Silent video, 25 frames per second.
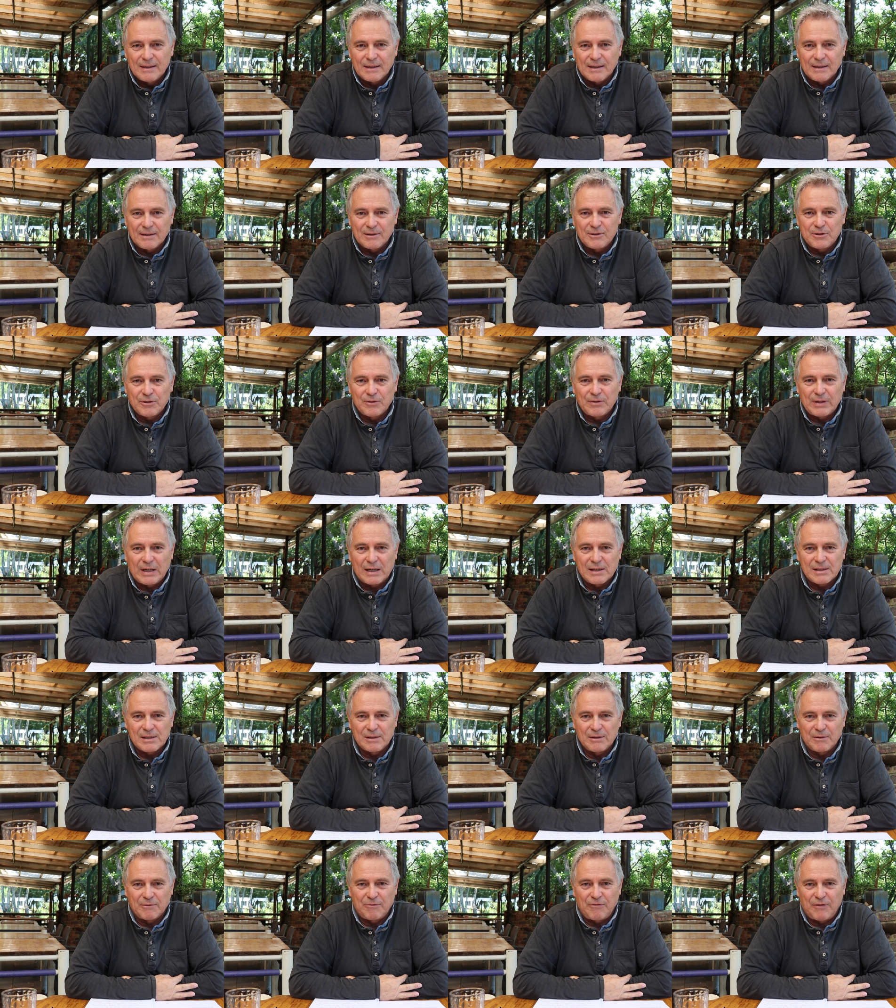in
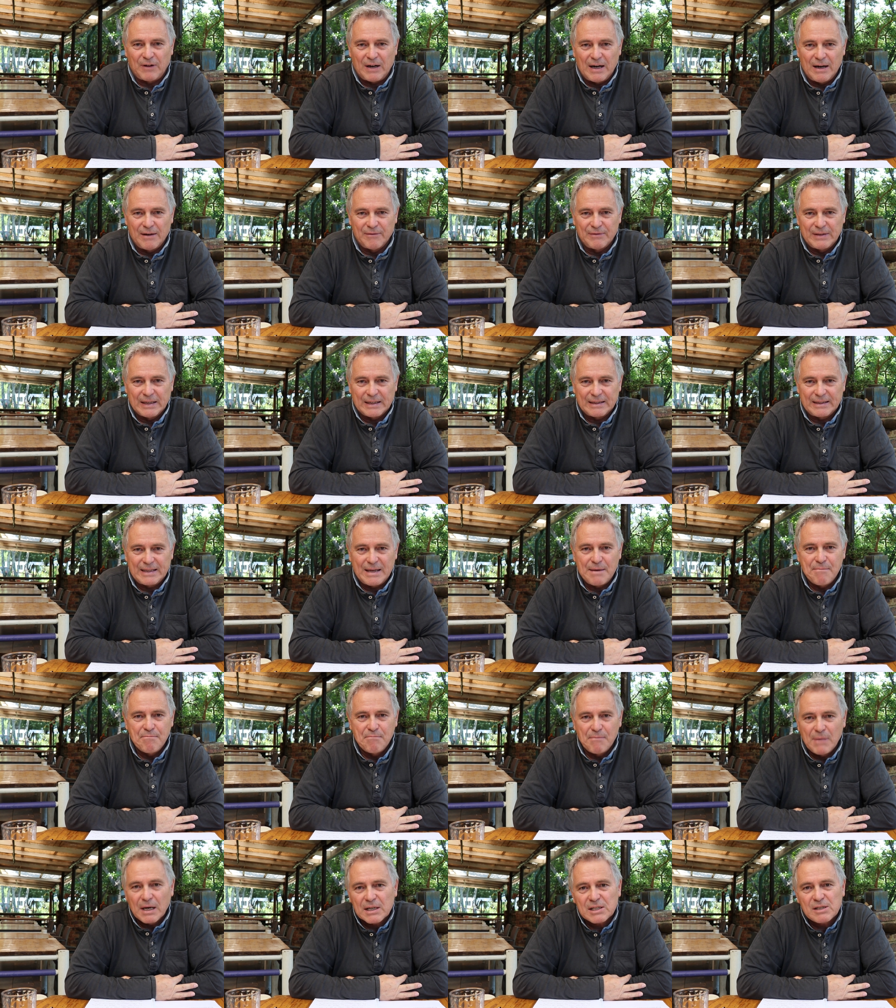2005 that there
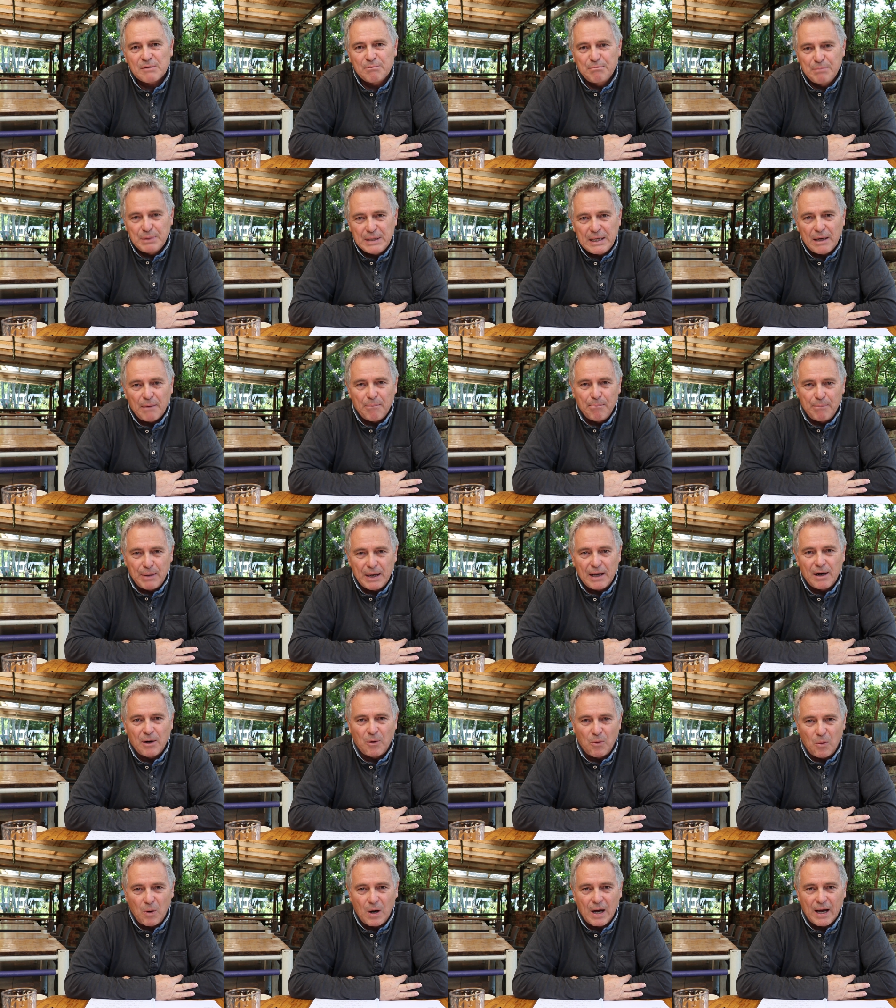must be a
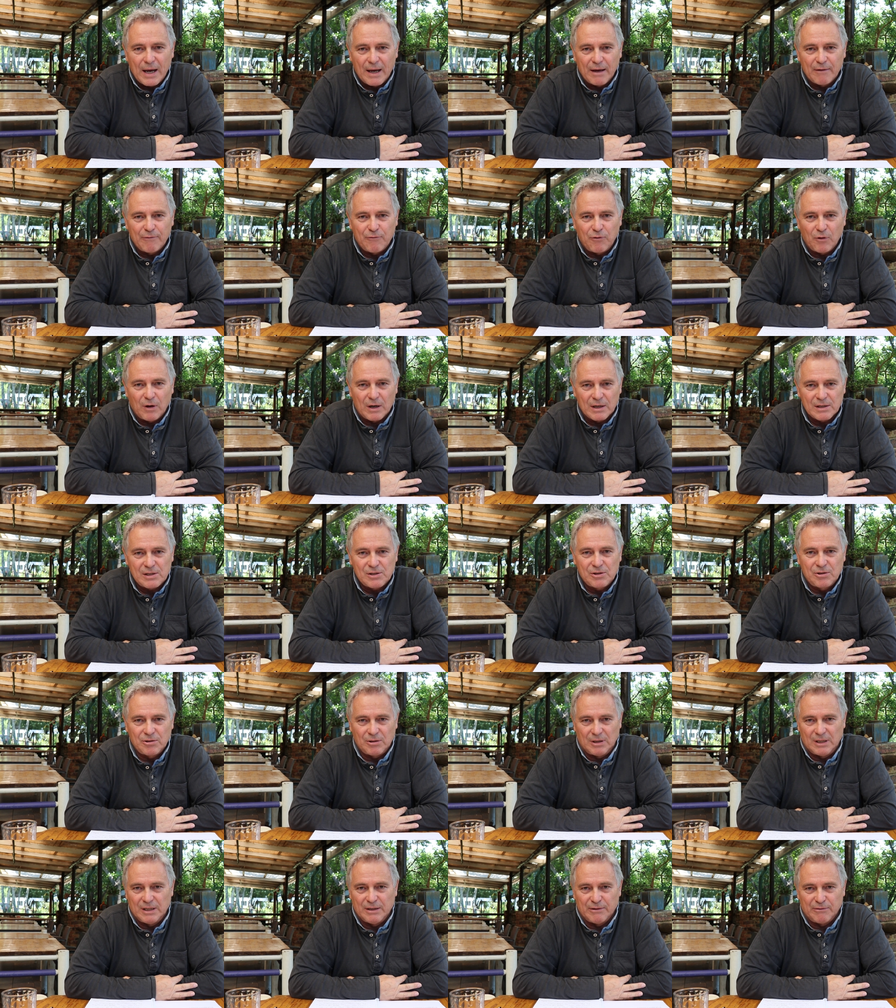better way for us
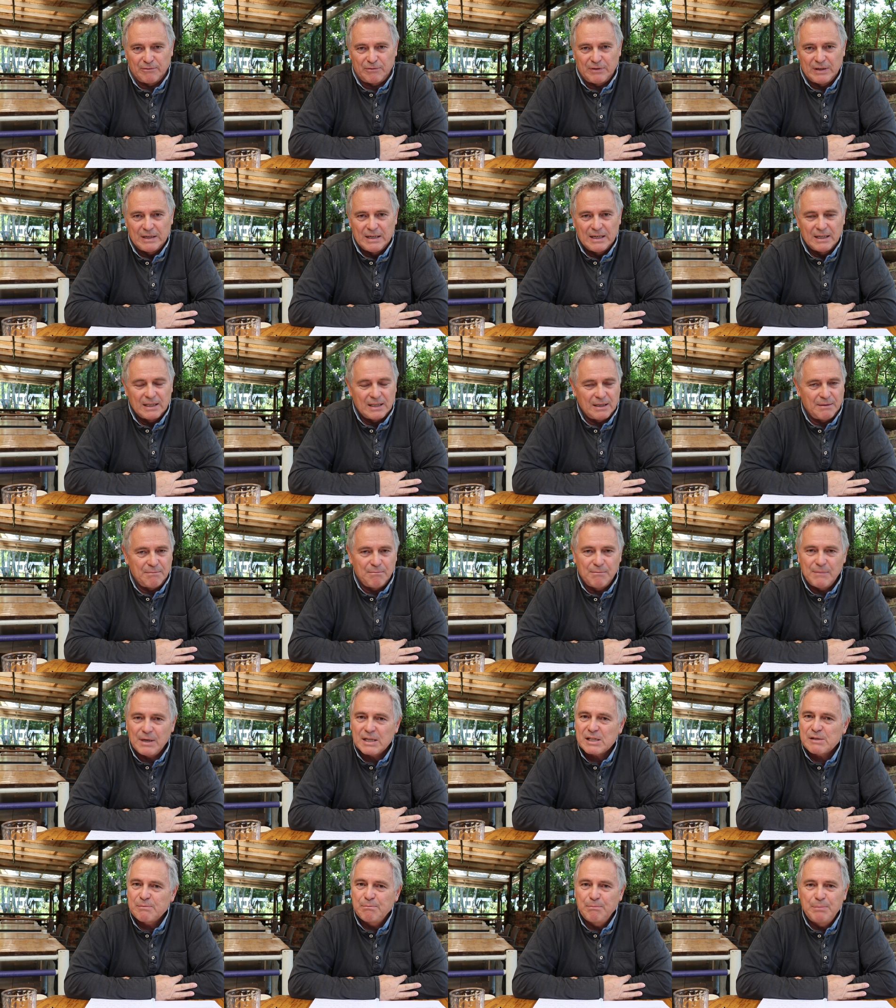to live, there
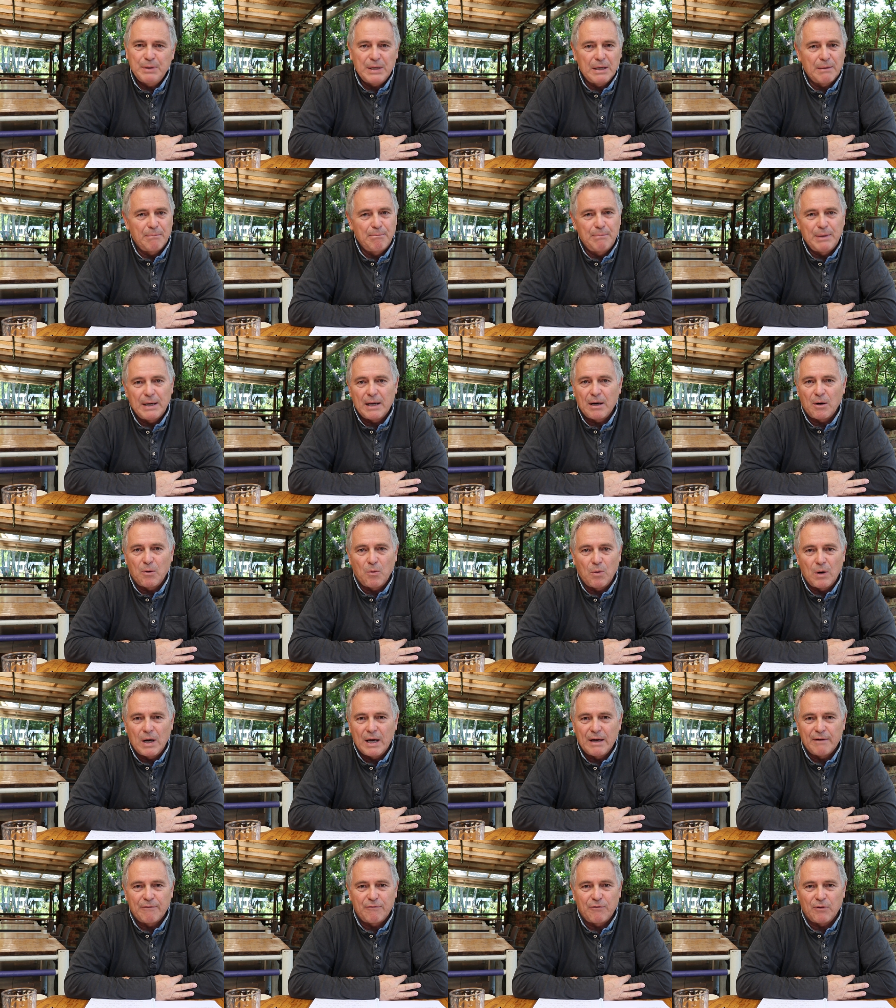must be a better
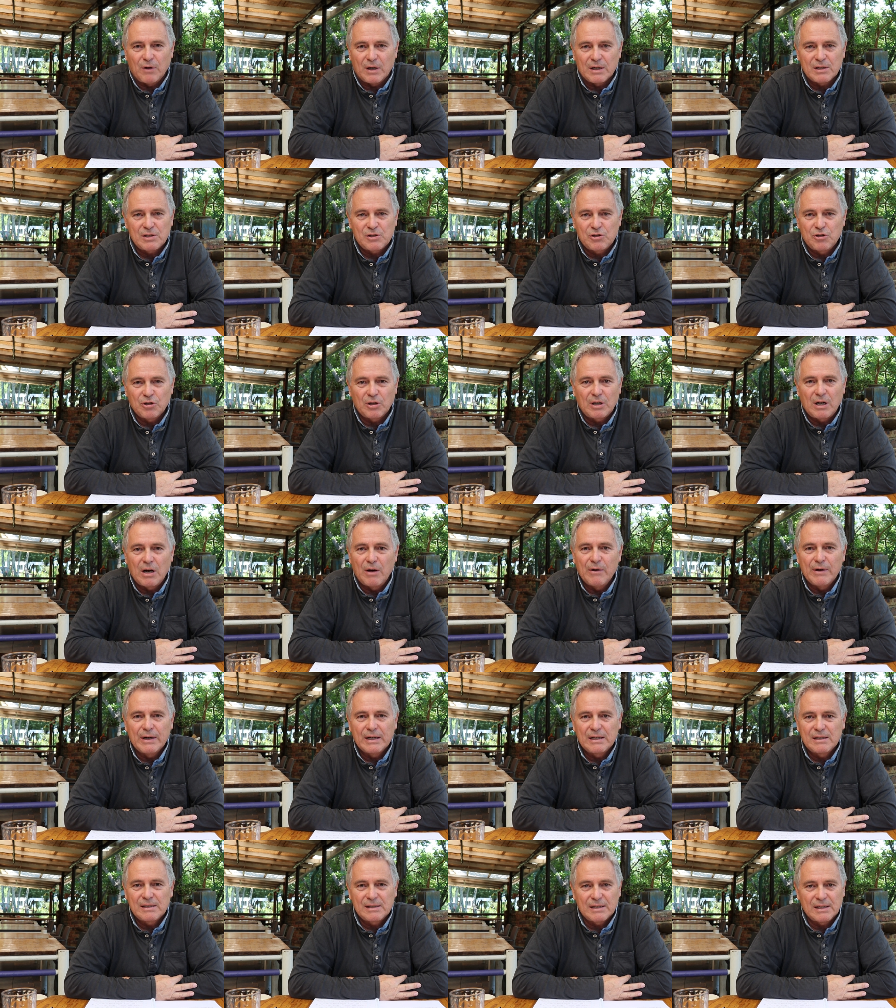way for us to
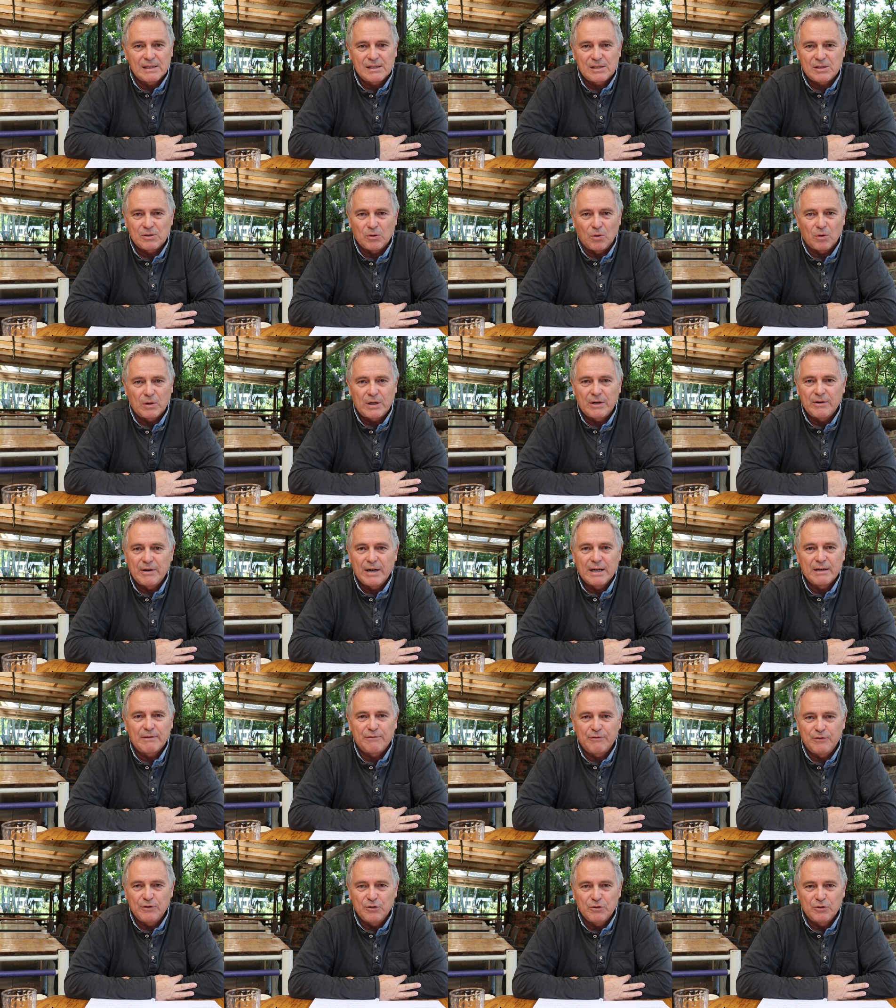coexist or
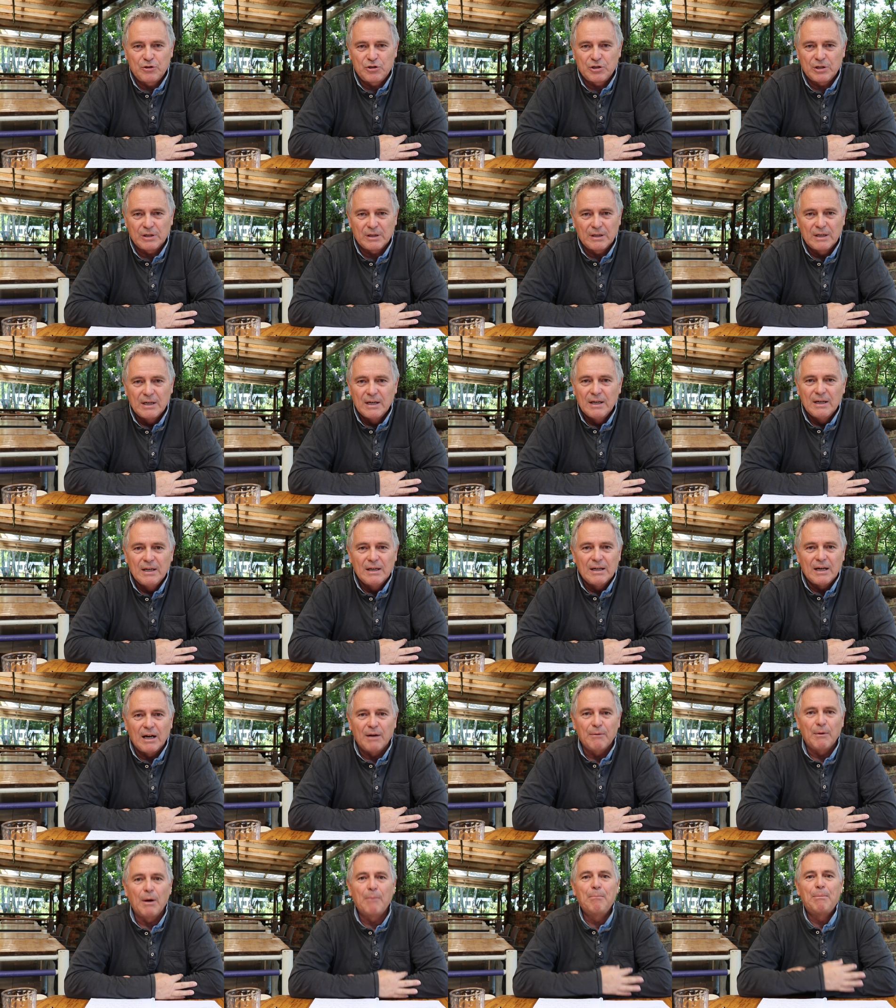create future
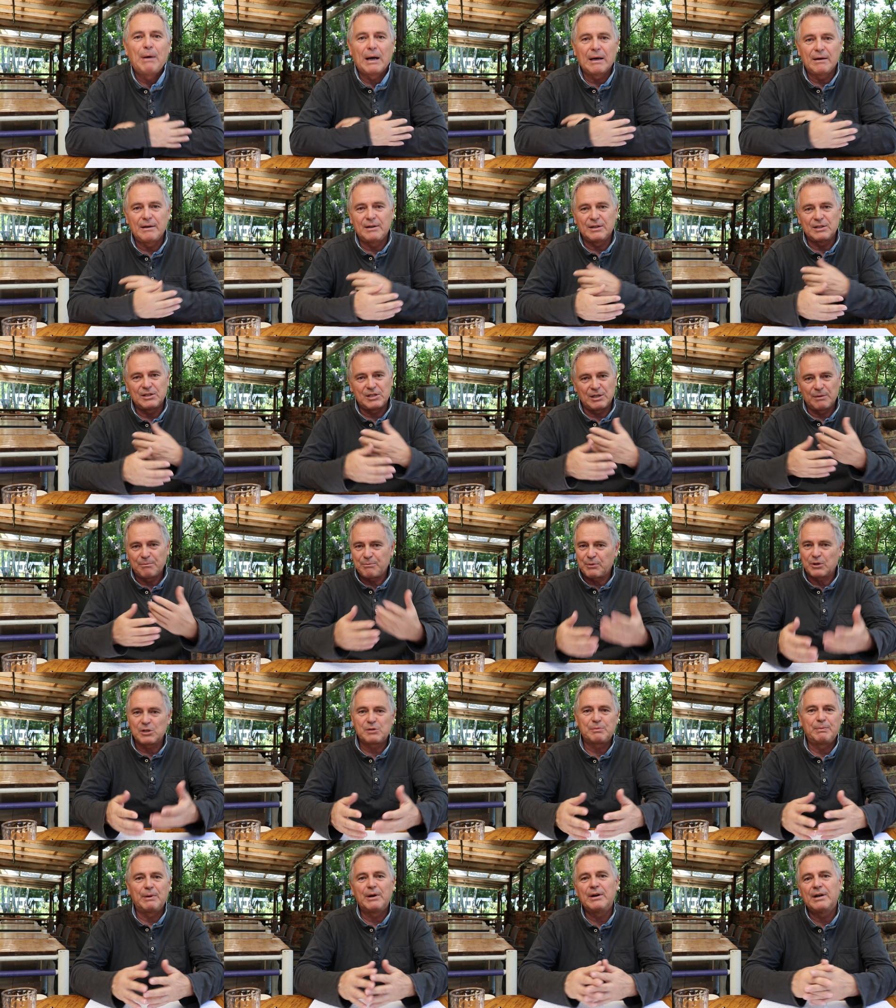abundance and
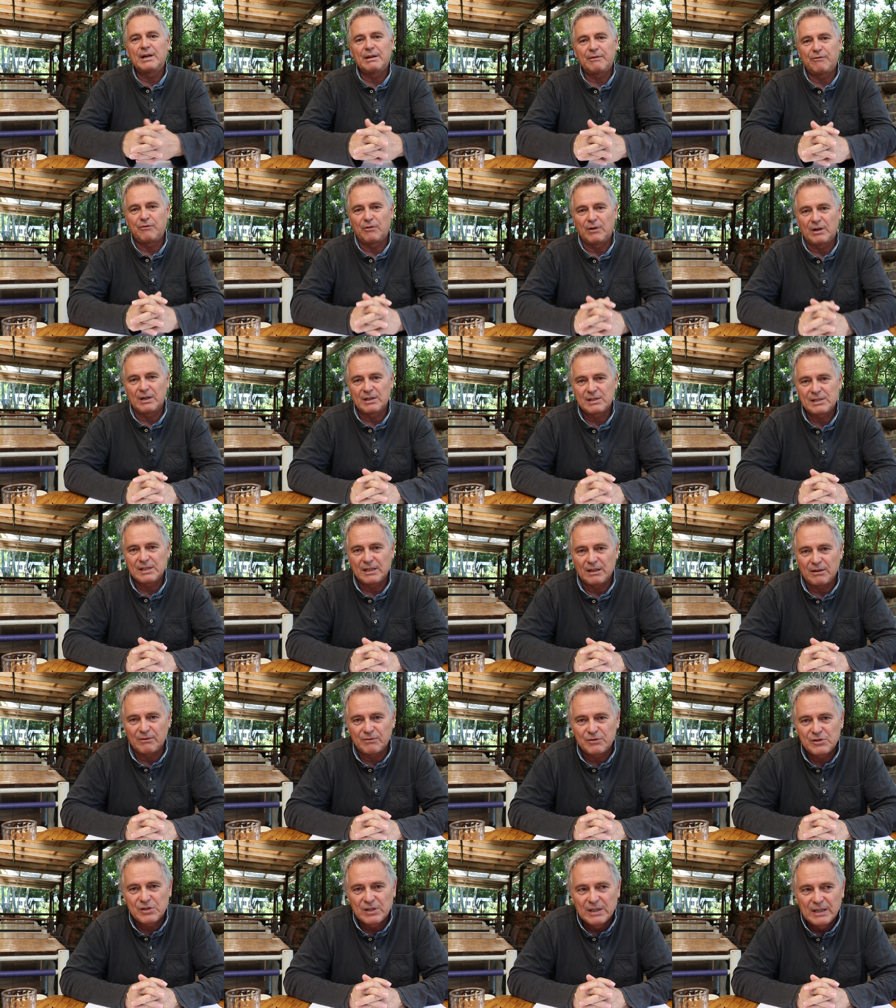prosperity for
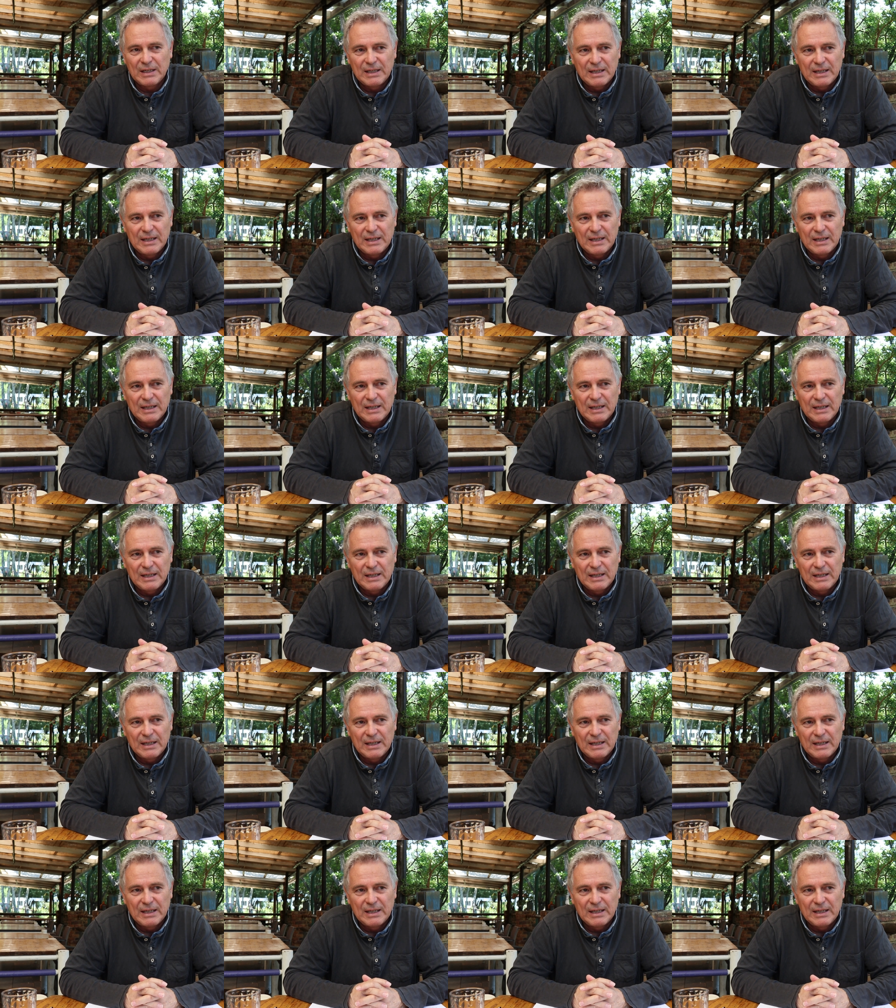ourselves,